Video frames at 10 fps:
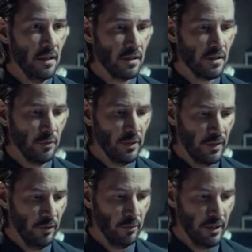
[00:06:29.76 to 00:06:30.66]
this
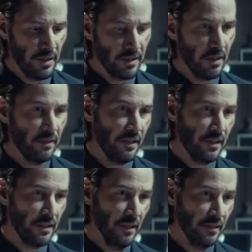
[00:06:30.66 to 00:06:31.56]
mood of welcoming
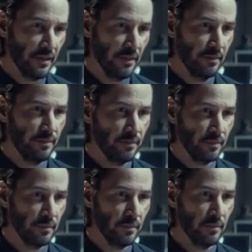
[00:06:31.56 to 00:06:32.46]
is very important
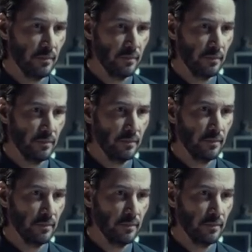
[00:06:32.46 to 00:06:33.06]
at this stage of the story